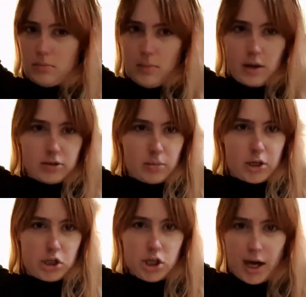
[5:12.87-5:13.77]
like
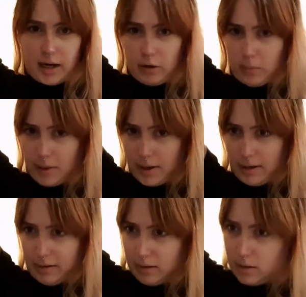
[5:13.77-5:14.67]
something shining on
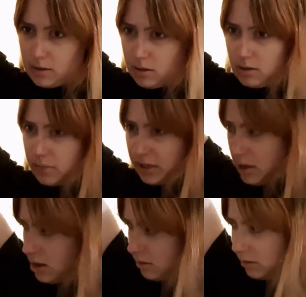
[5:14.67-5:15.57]
my
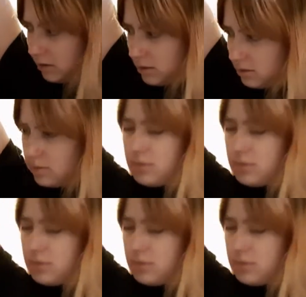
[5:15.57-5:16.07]
curtain though.